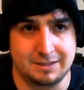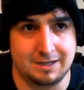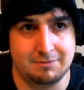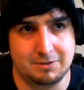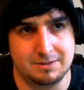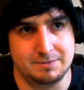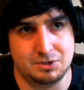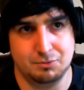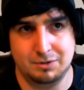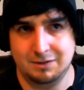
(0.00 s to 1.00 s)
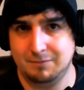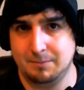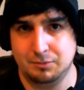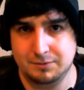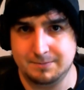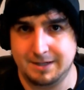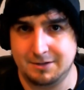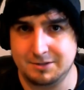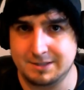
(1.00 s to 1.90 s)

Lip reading: and I win the majority of my pools matches